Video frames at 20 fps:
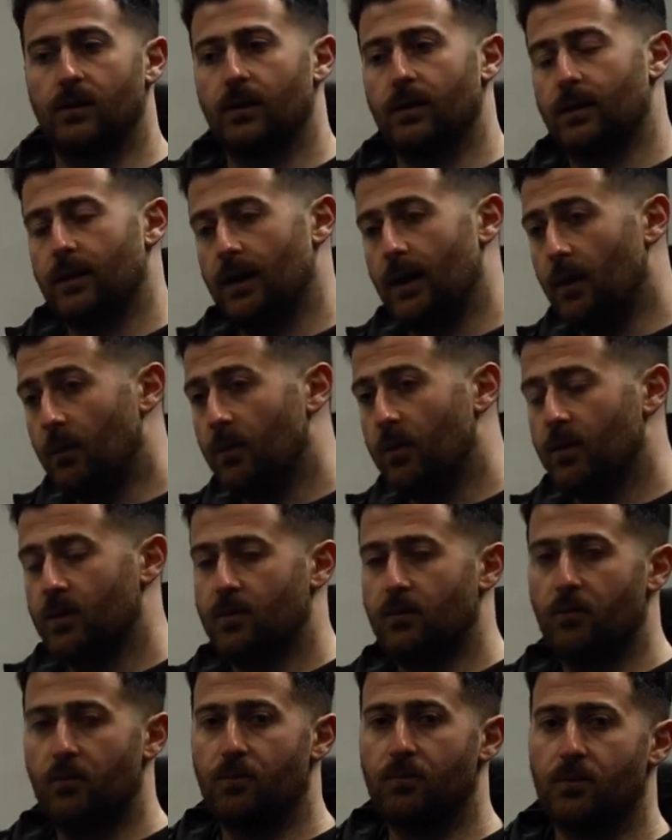It'll help,
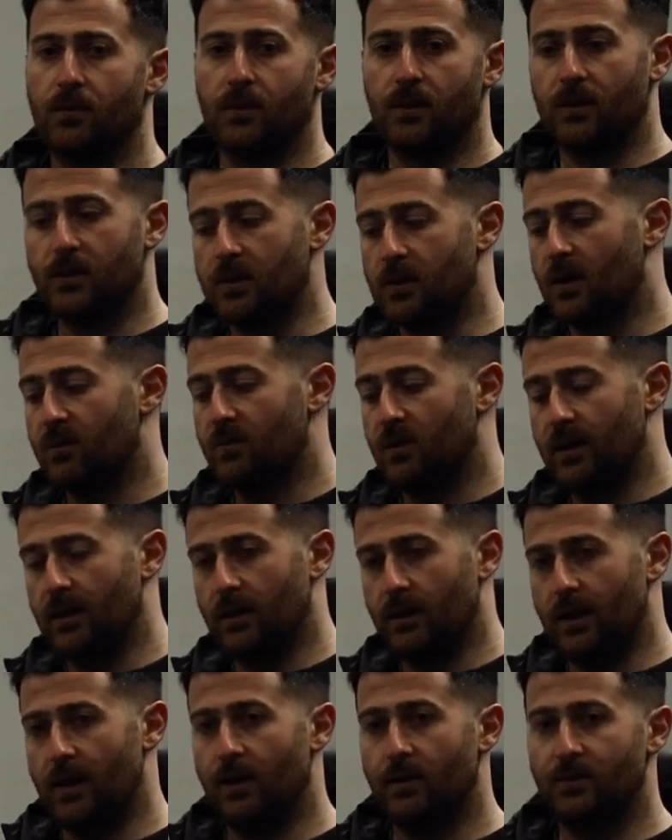and you have
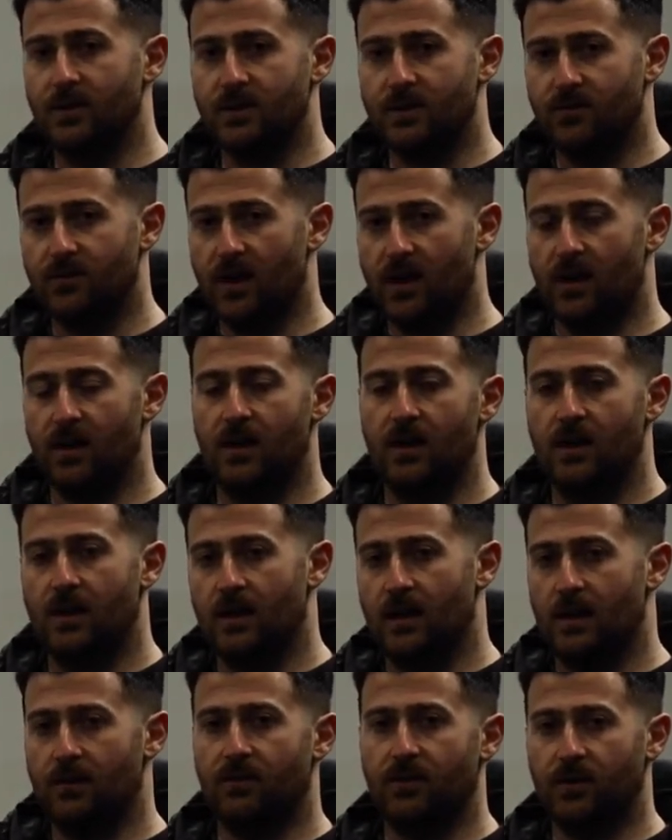little elements of that
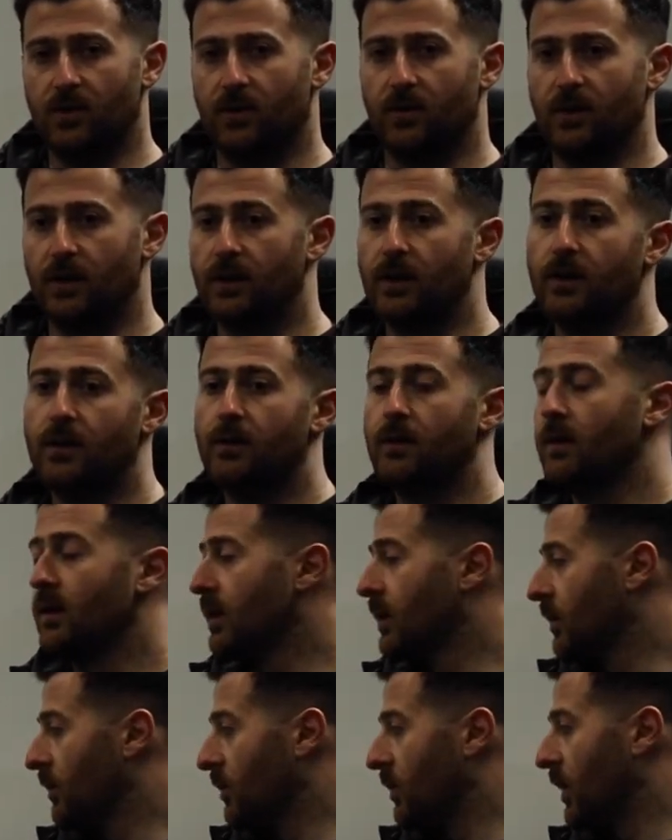every now and again,
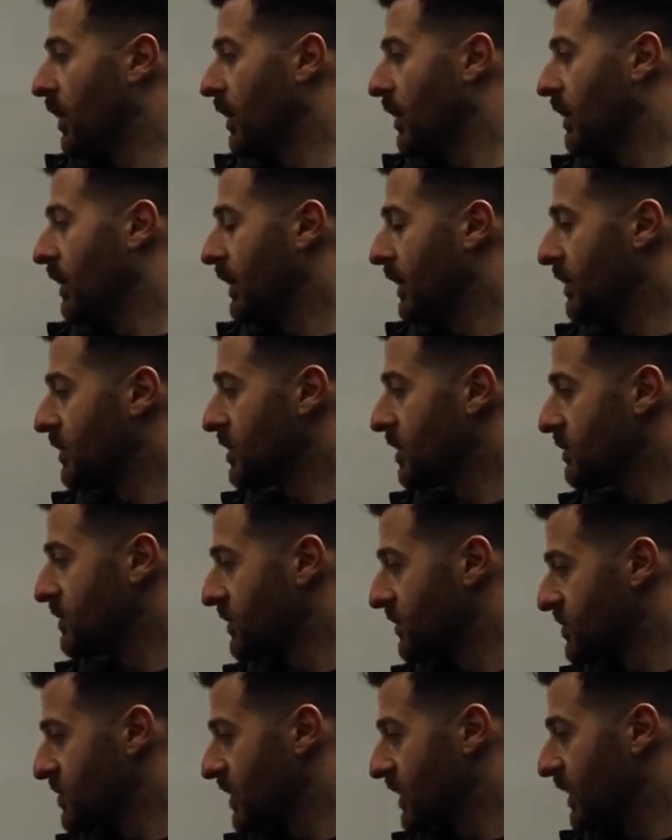but in terms
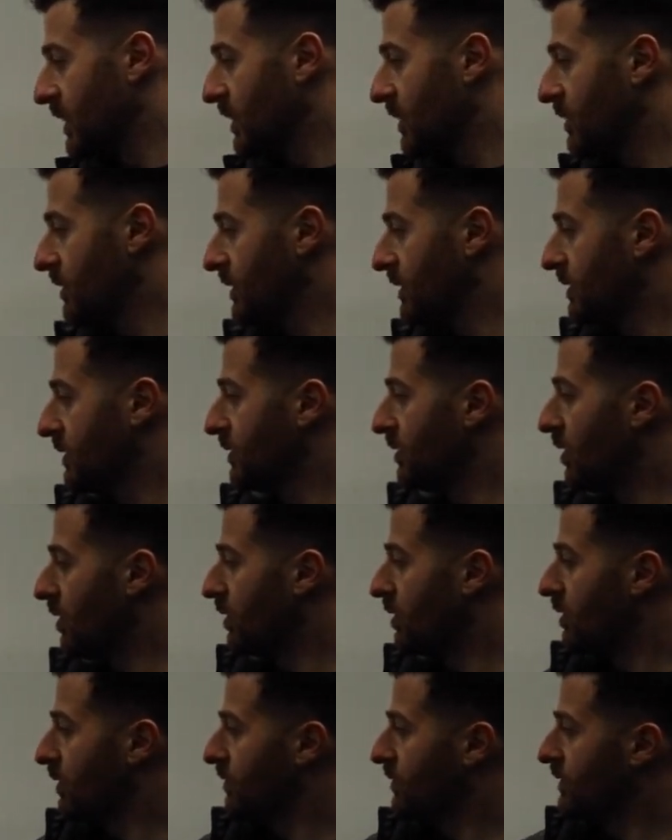of training, you need to
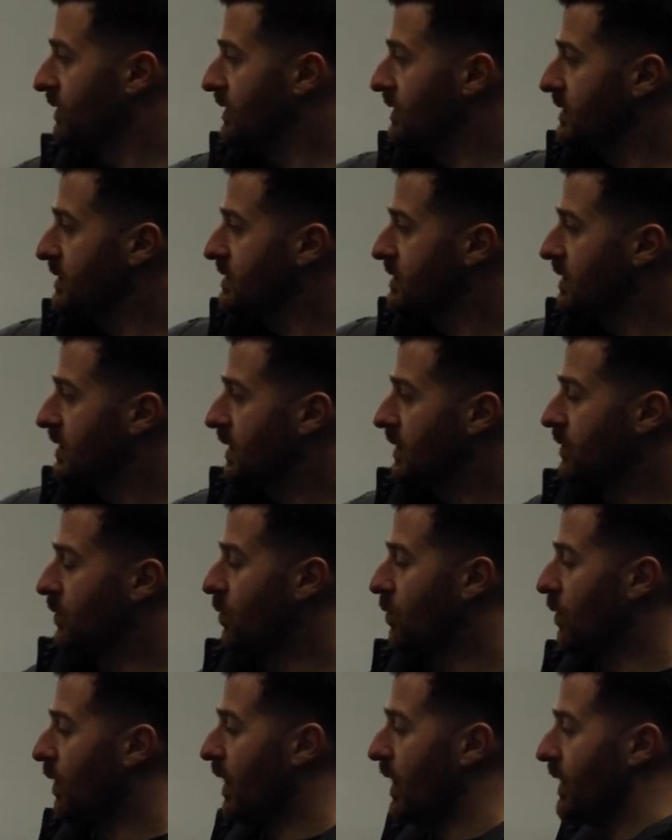knock off these, and the
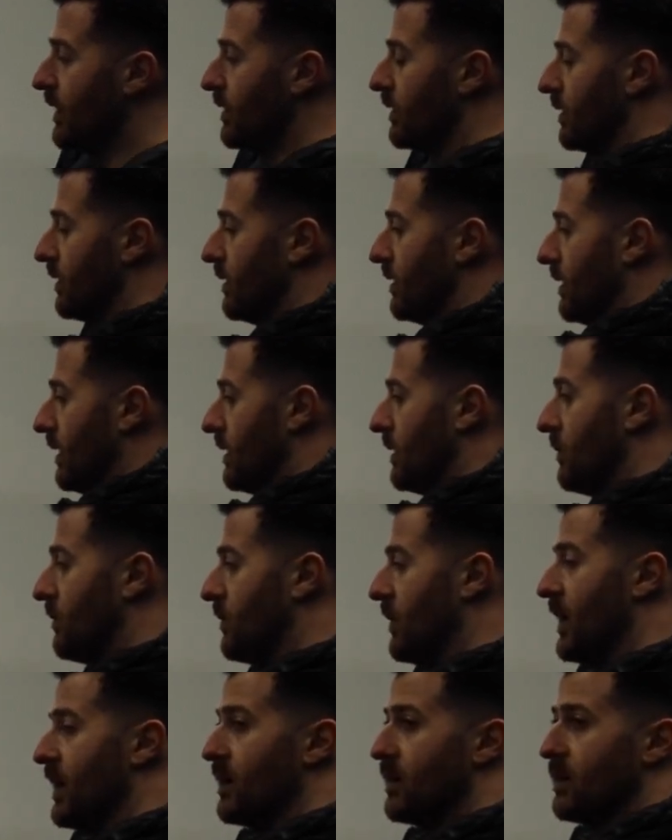wider and the
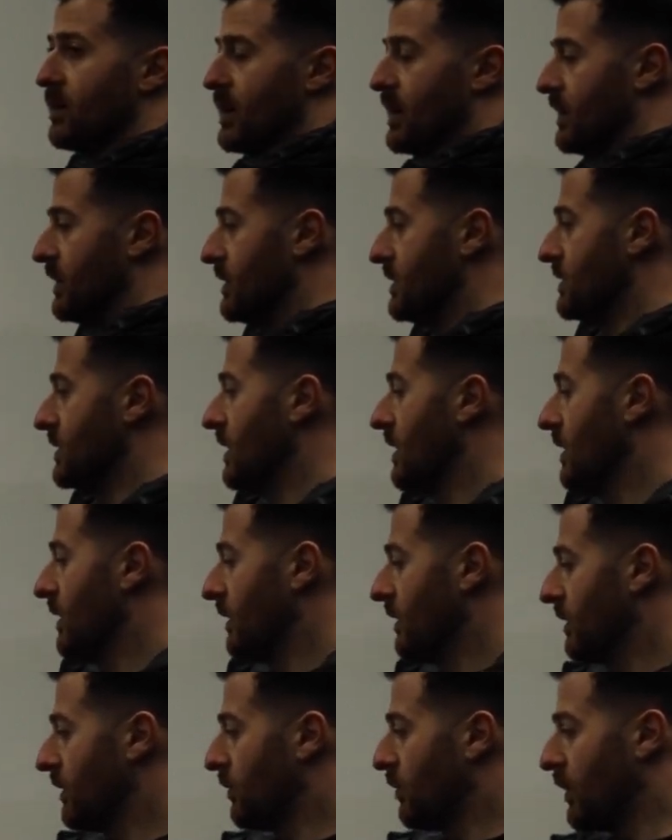better that is,
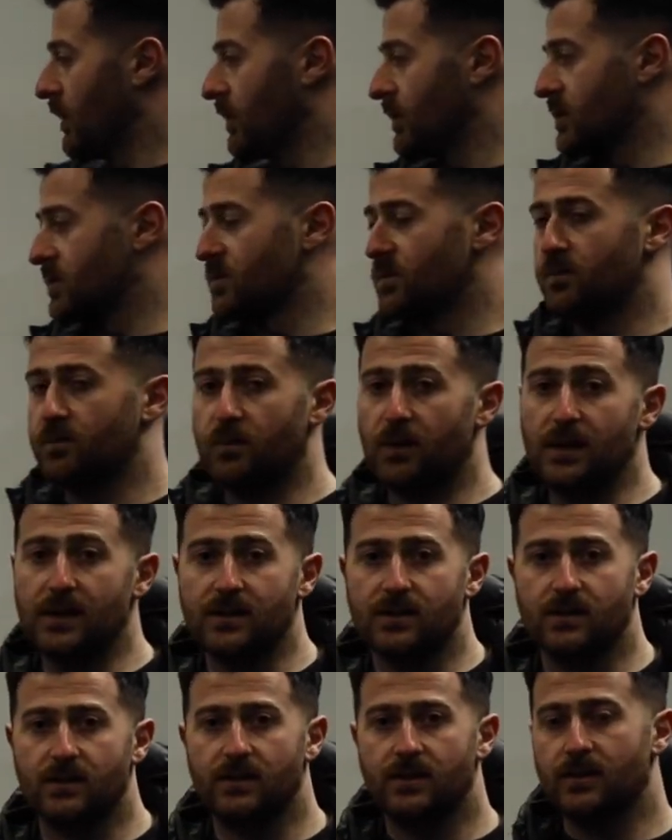the wider the
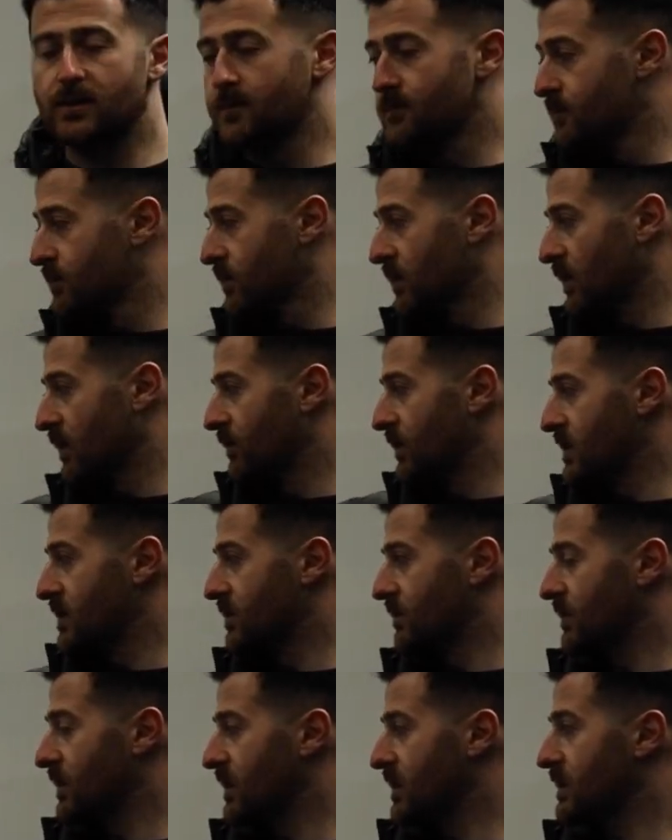base is of each
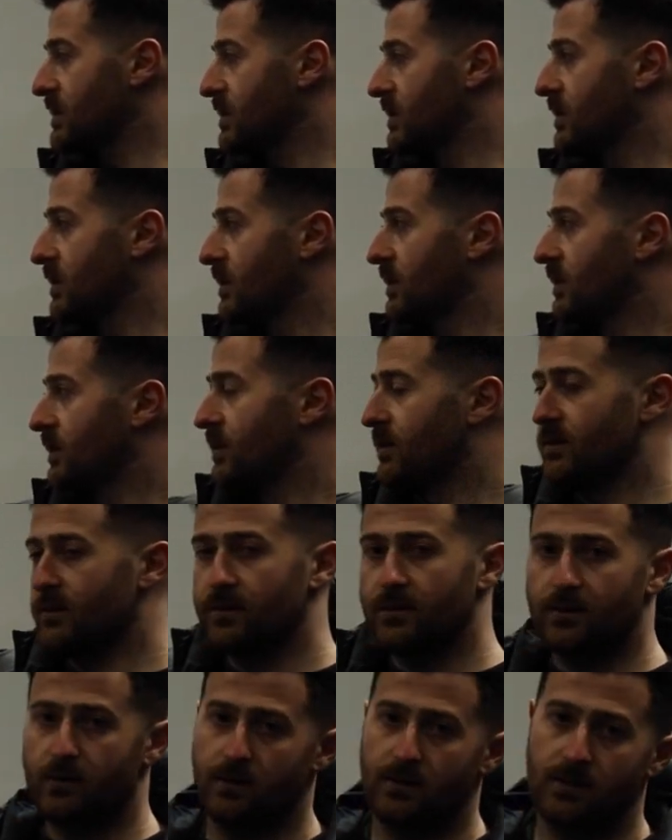of these,
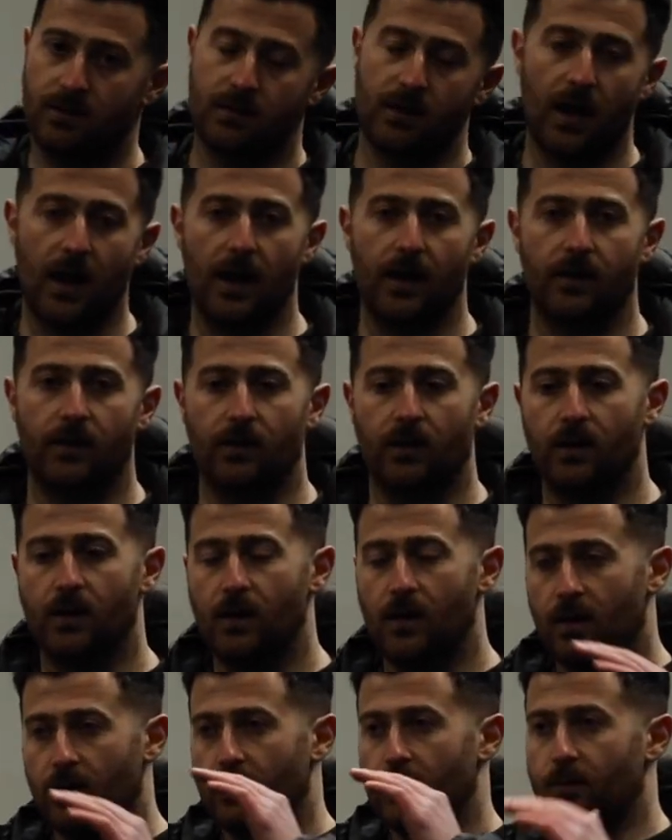the higher
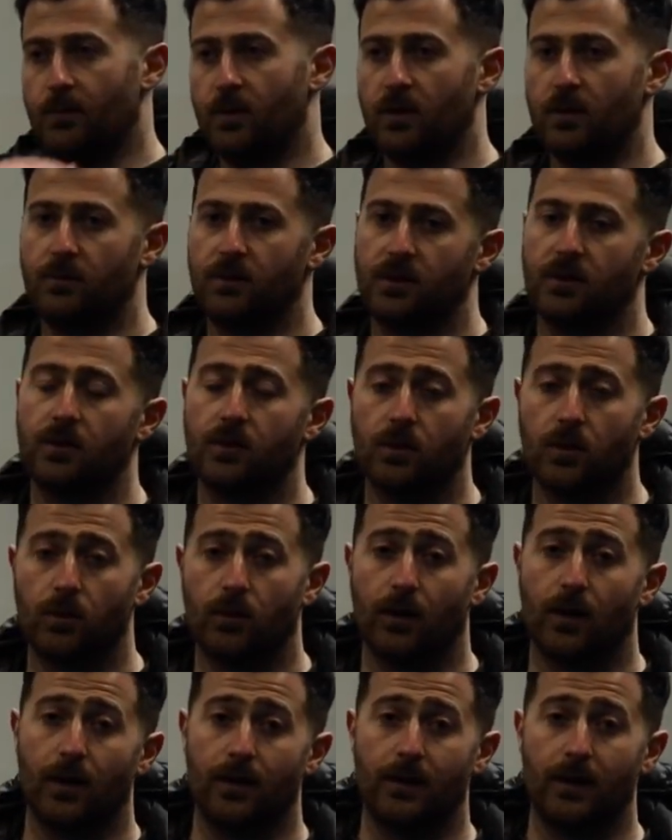that pyramid can go,
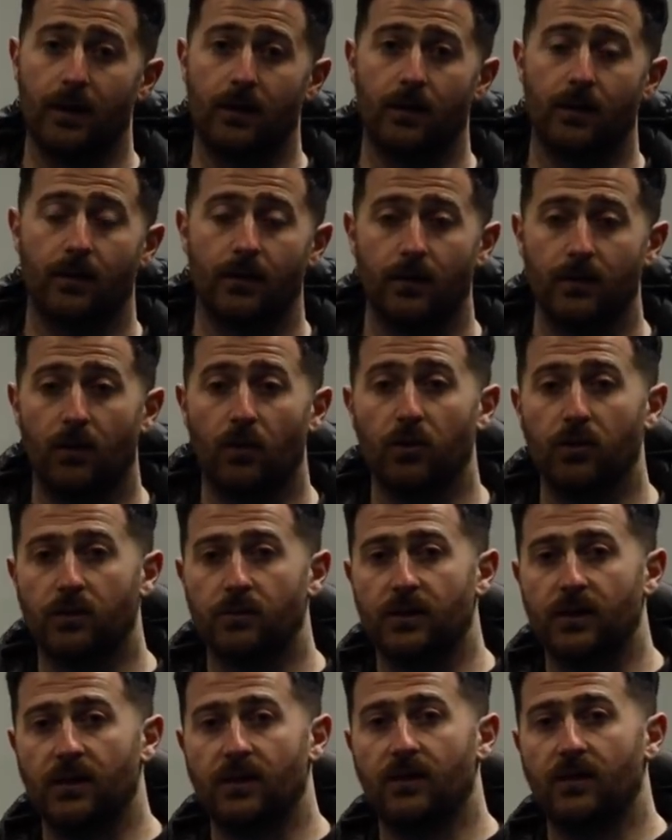and then
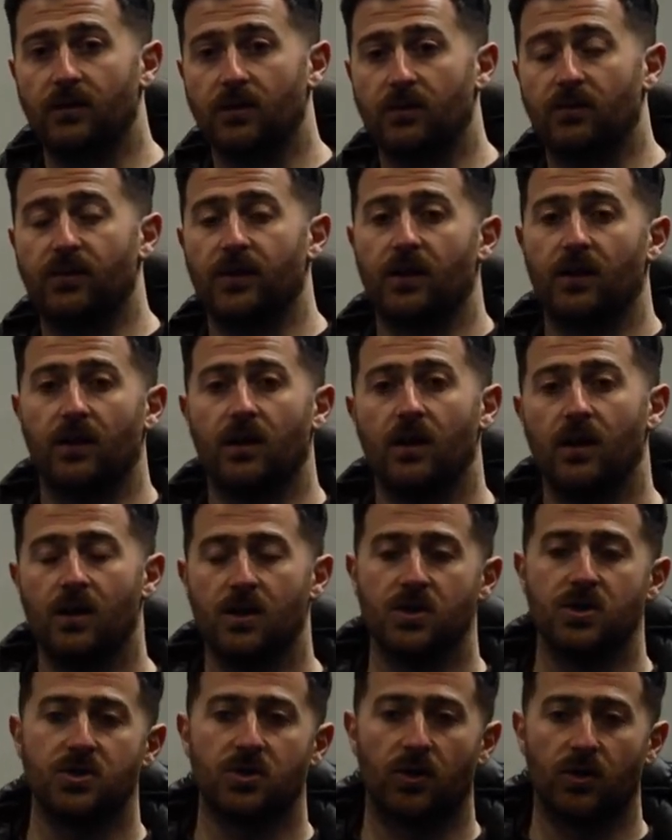ultimately you're fitter,
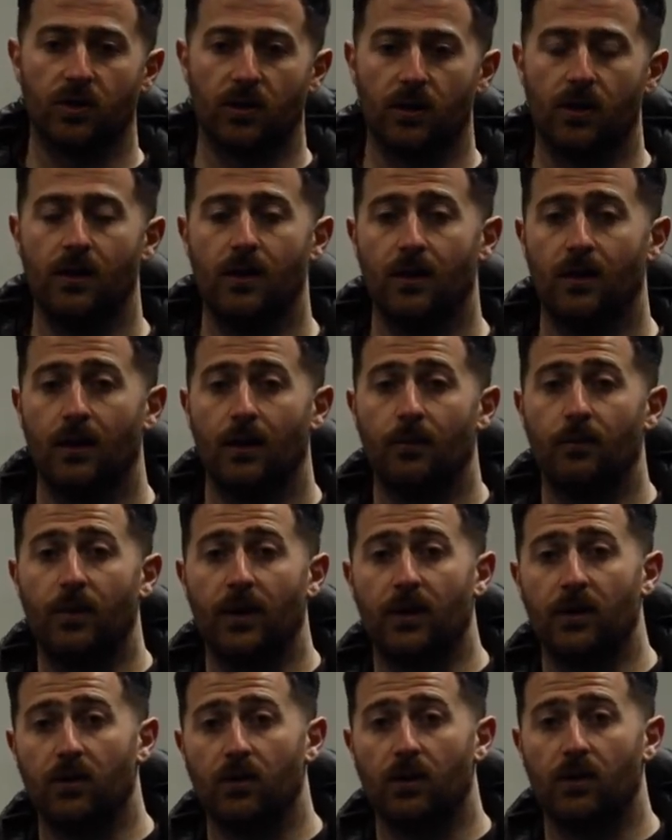stronger, and
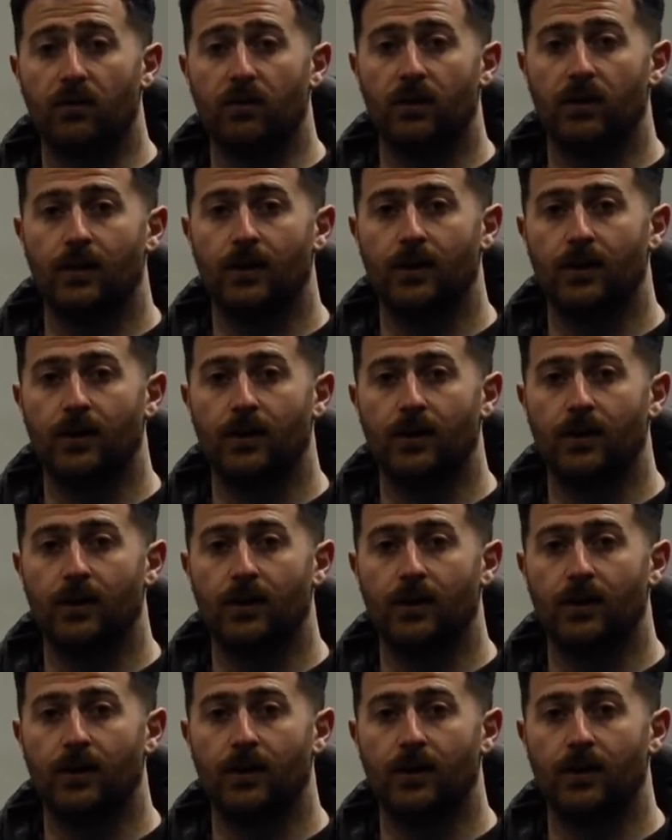better off.